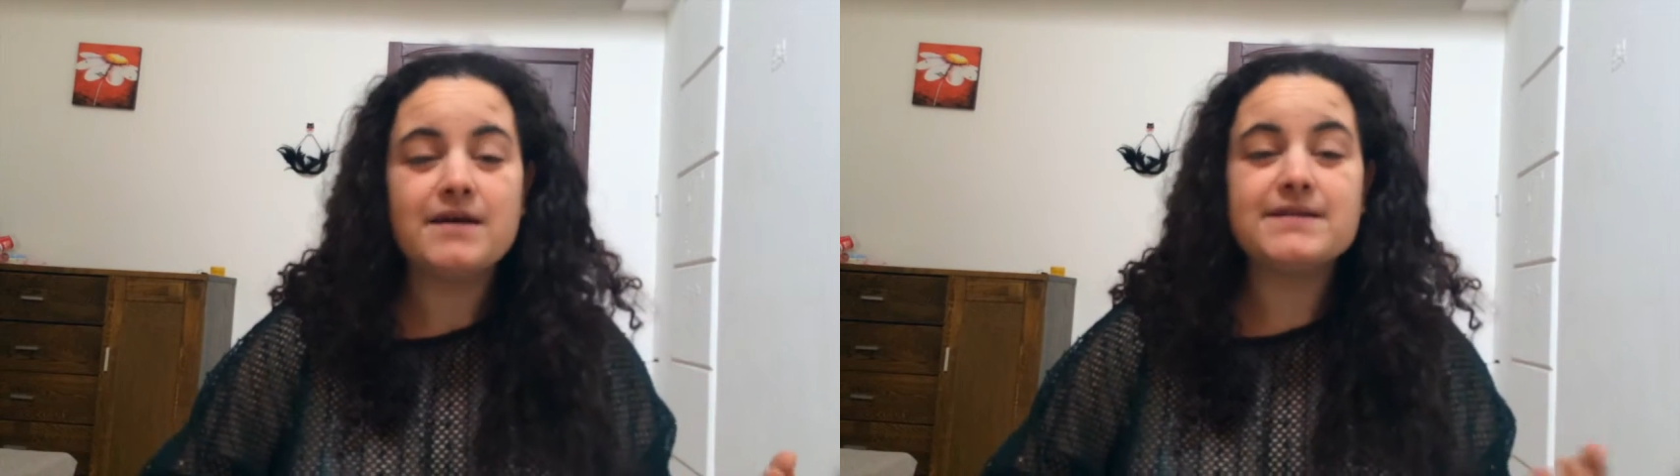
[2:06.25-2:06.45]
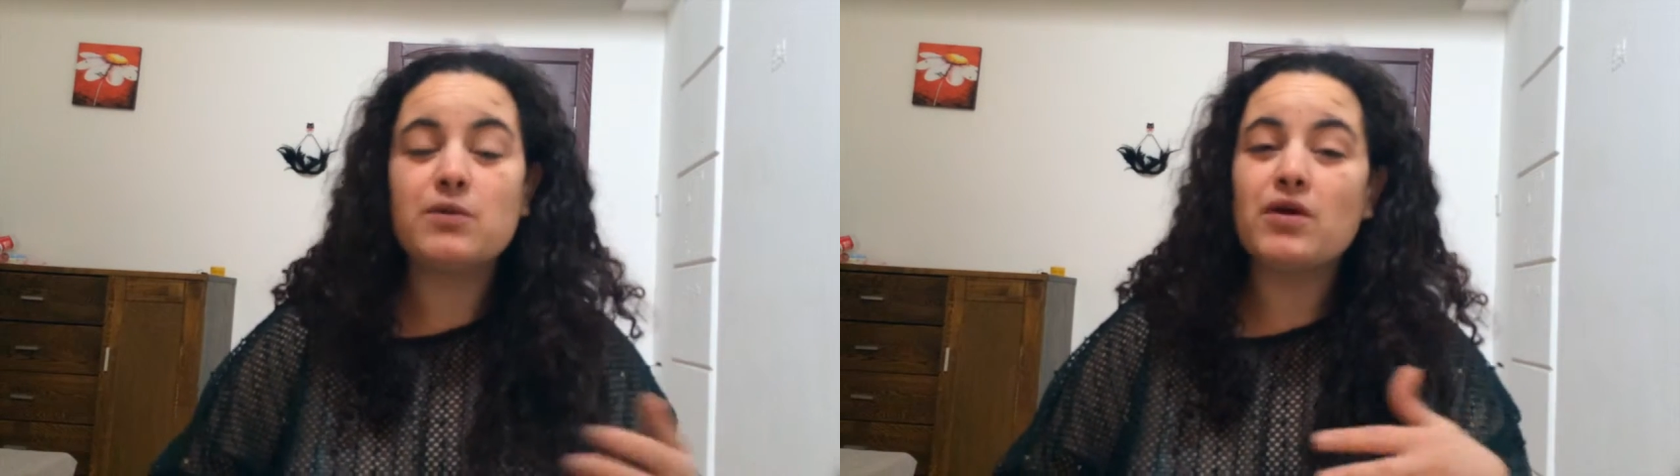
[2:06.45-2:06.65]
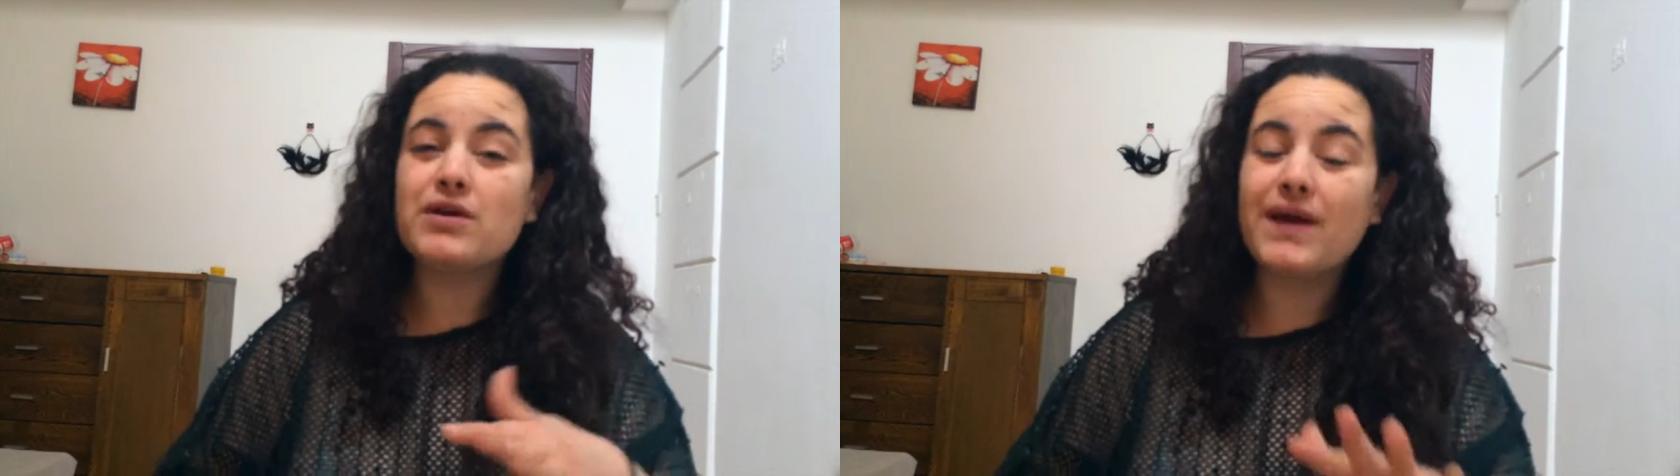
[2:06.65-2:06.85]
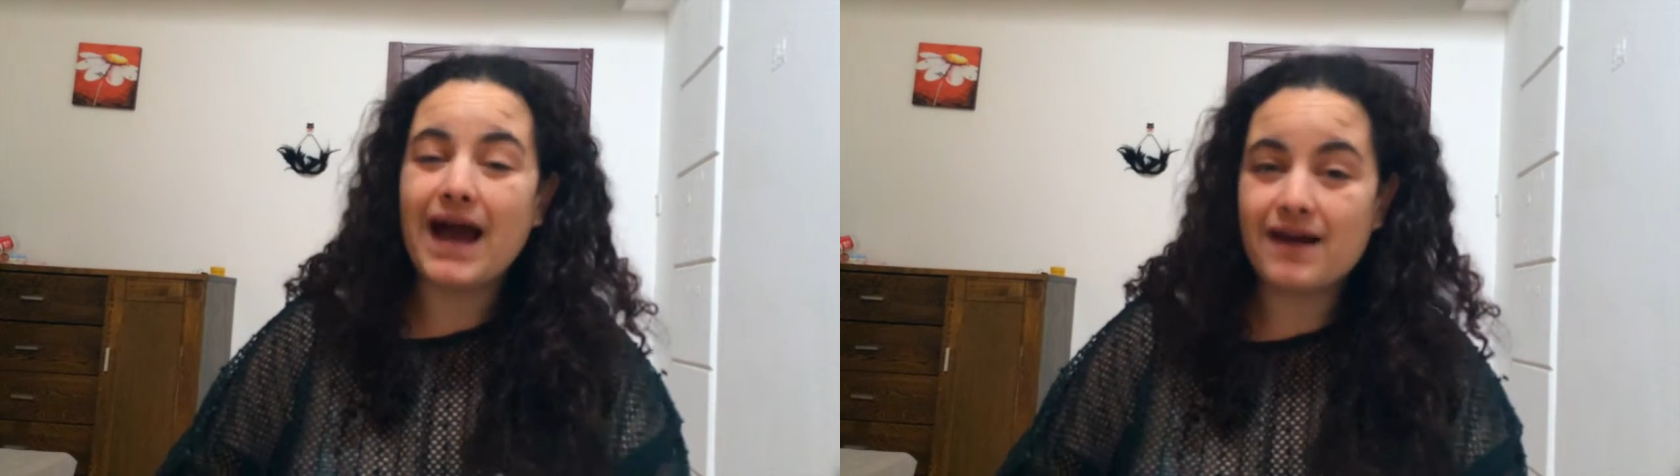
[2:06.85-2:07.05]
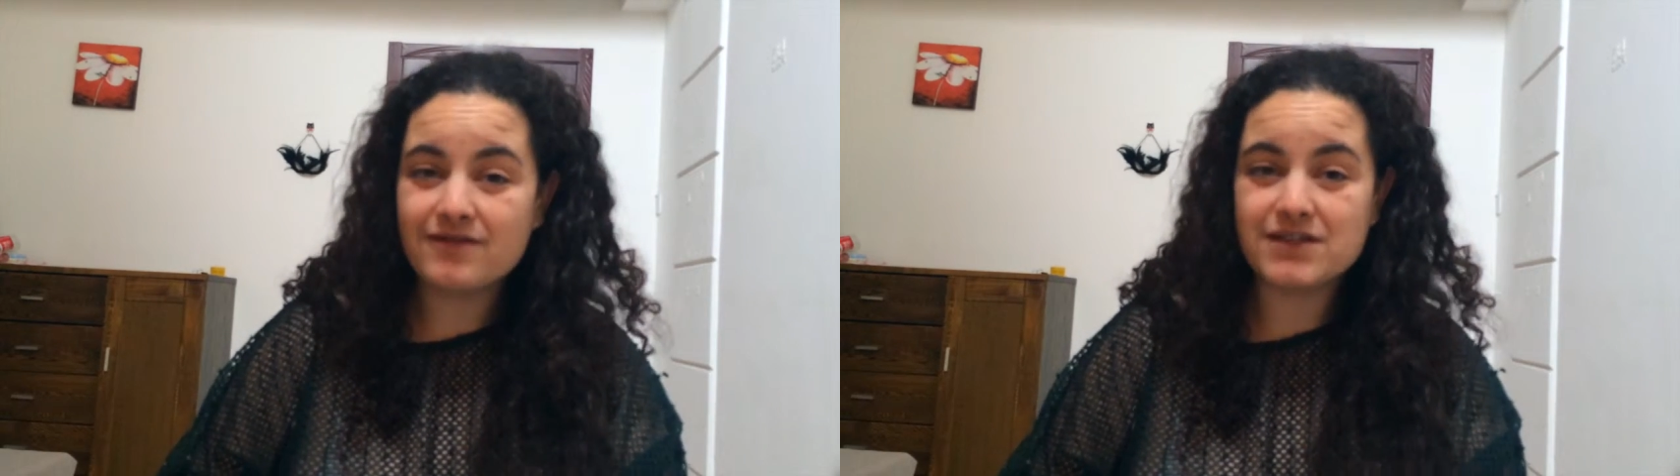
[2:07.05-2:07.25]
So what you
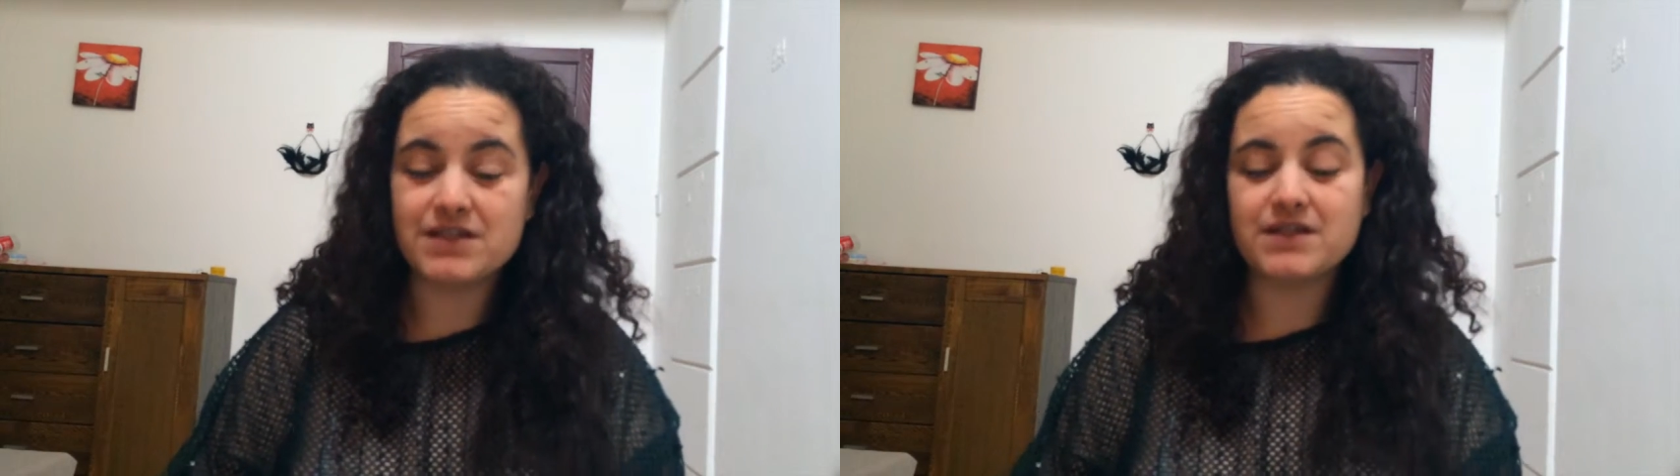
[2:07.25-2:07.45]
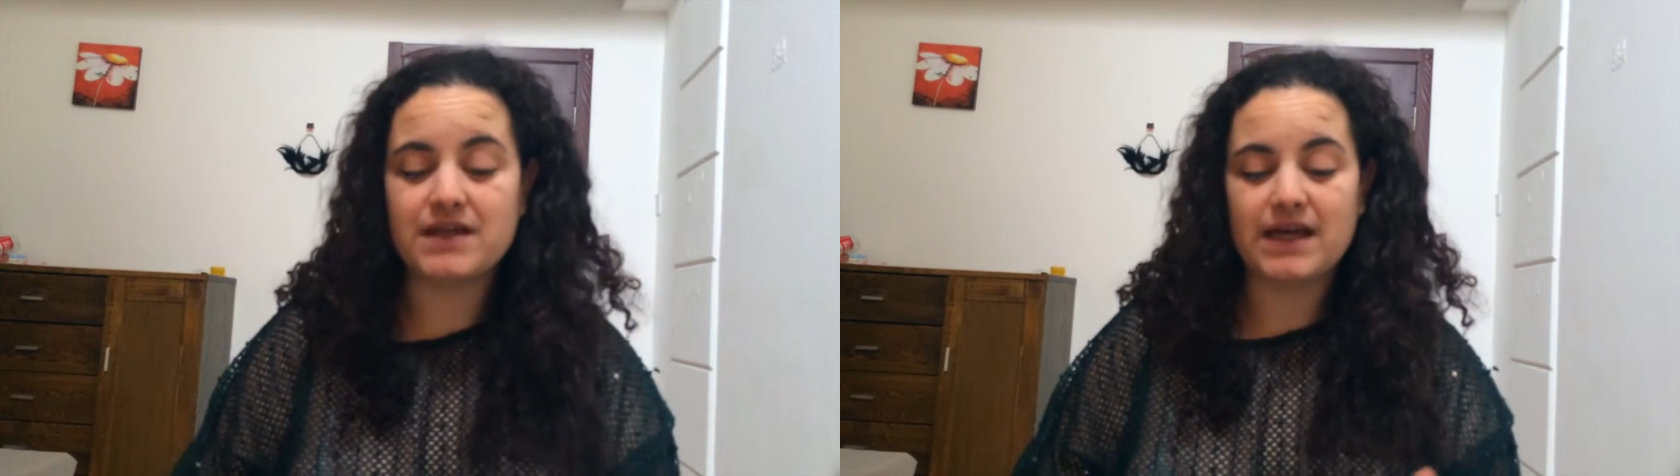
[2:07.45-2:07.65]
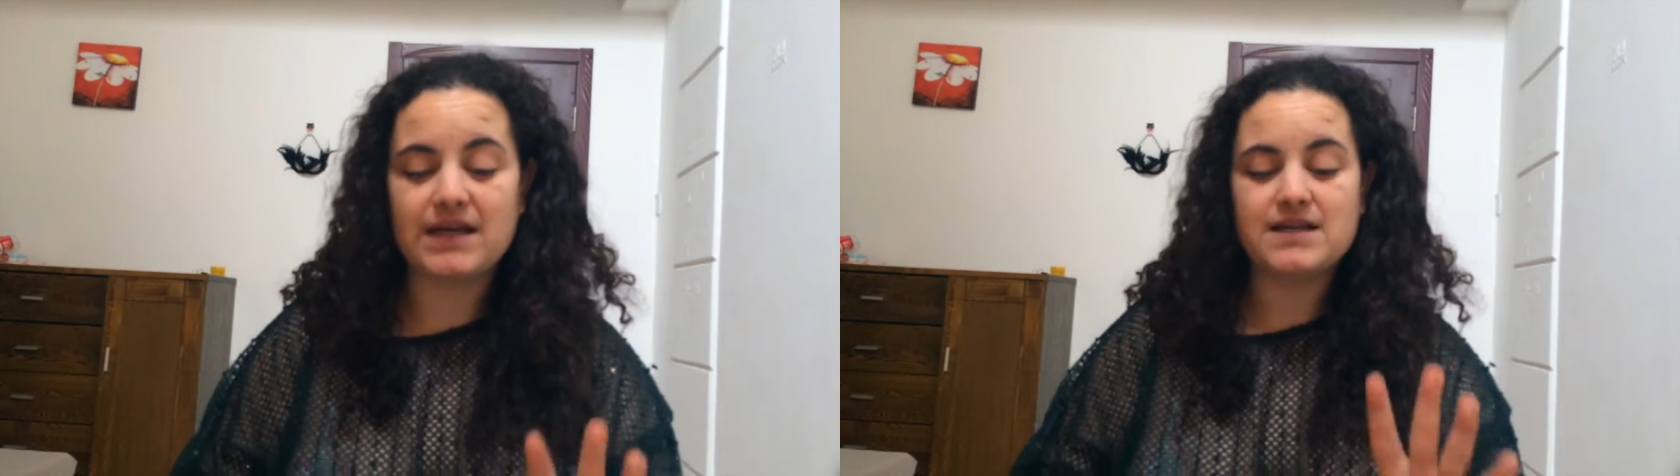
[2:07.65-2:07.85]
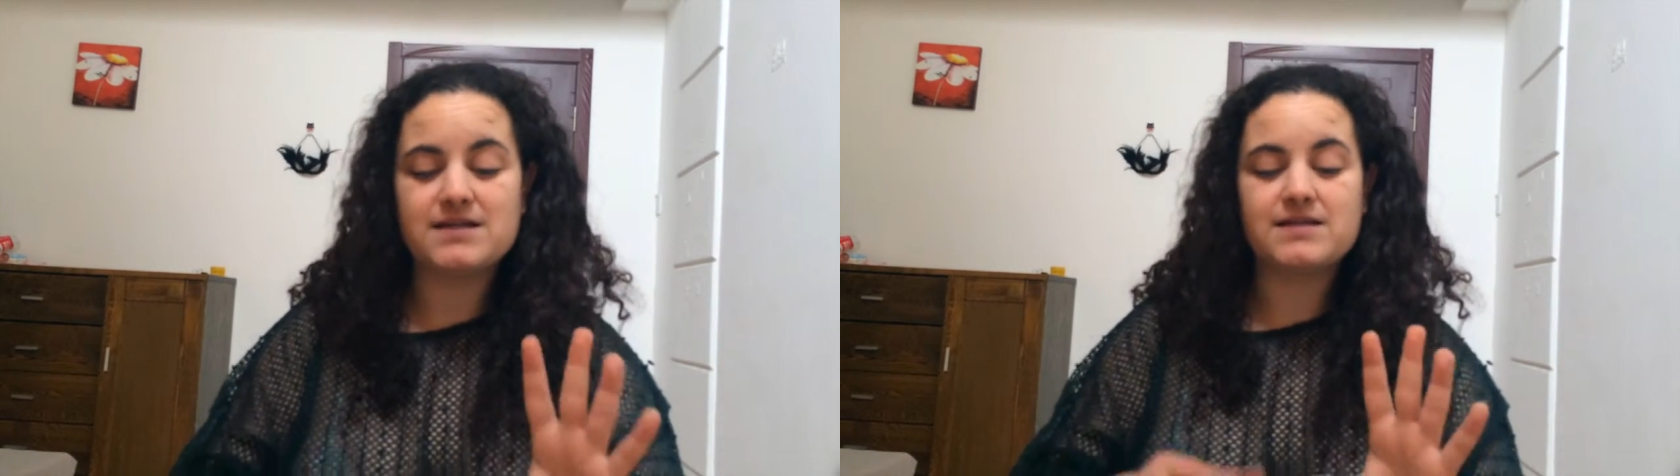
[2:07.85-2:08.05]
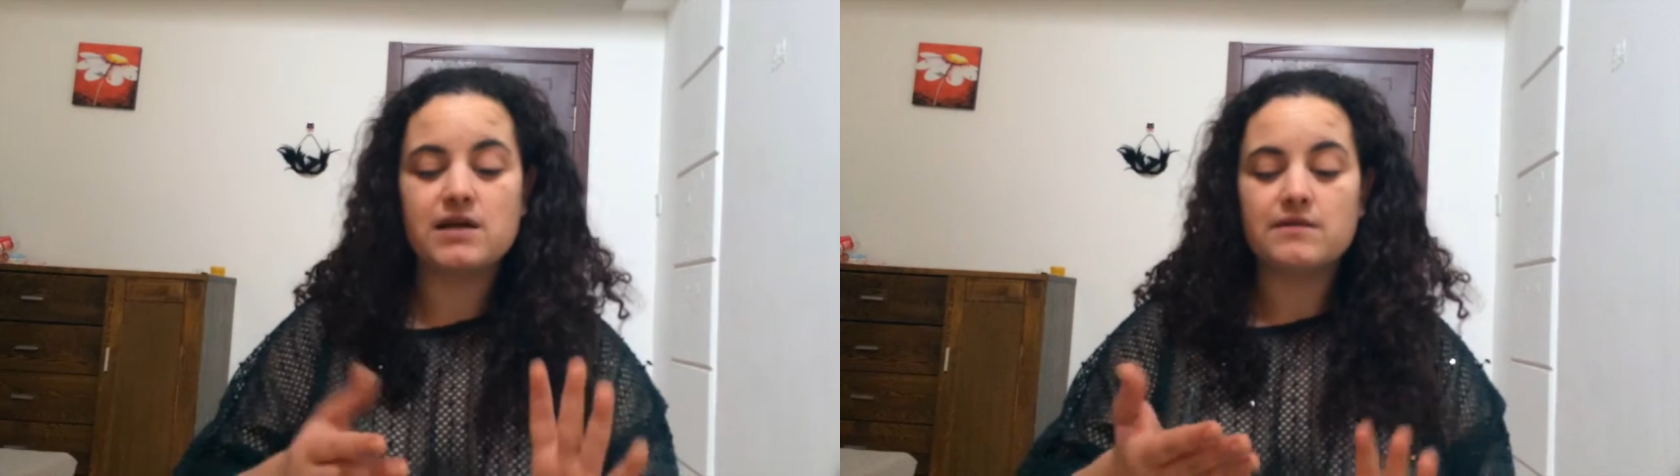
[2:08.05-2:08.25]
have to do
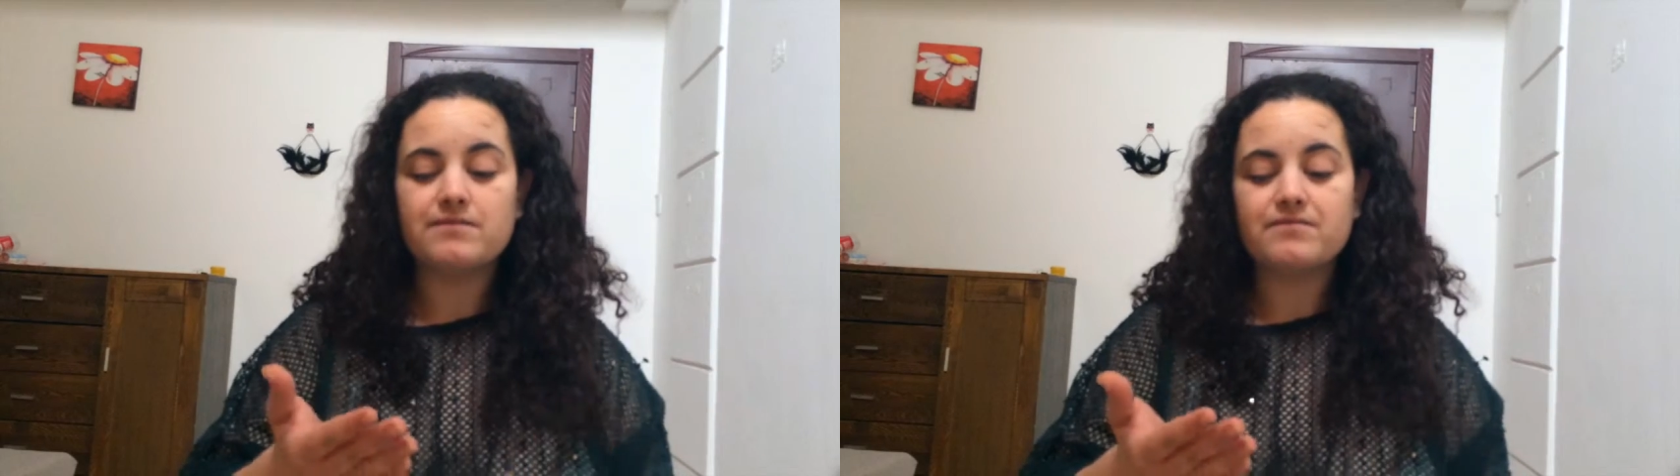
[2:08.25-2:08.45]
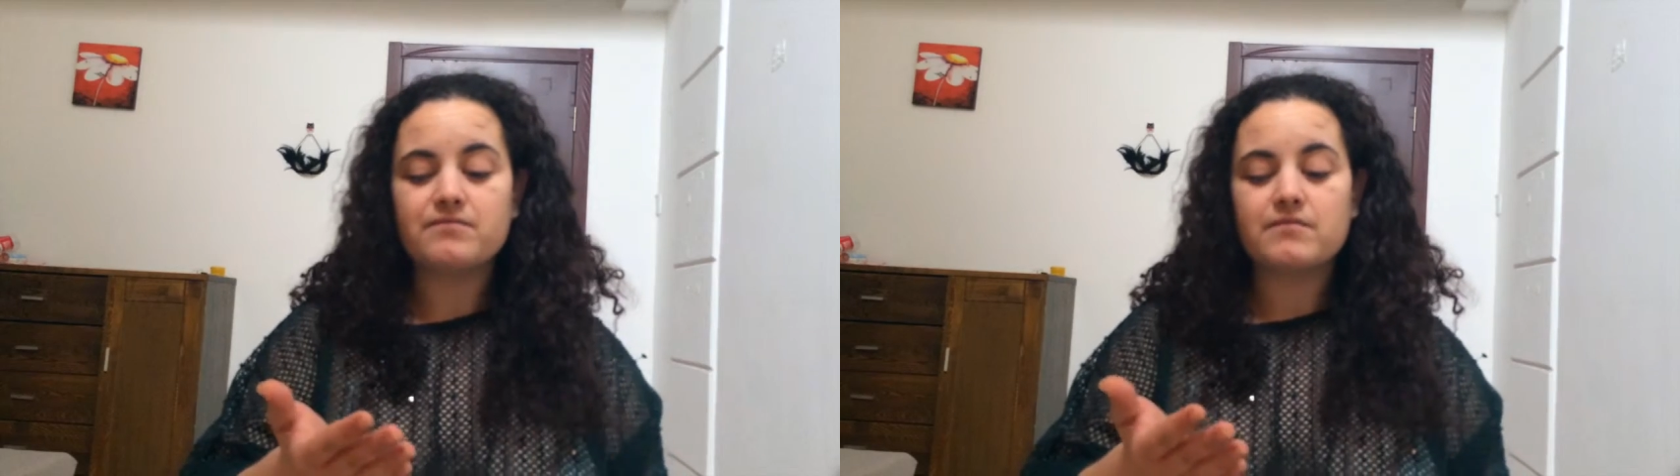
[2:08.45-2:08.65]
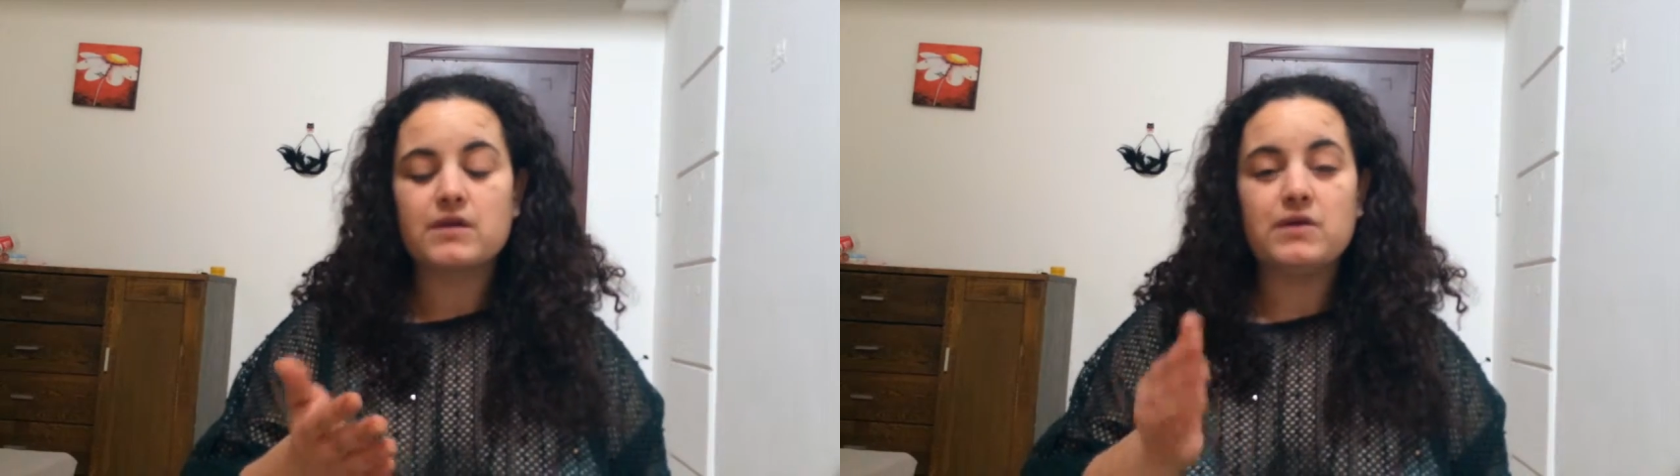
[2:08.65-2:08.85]
is you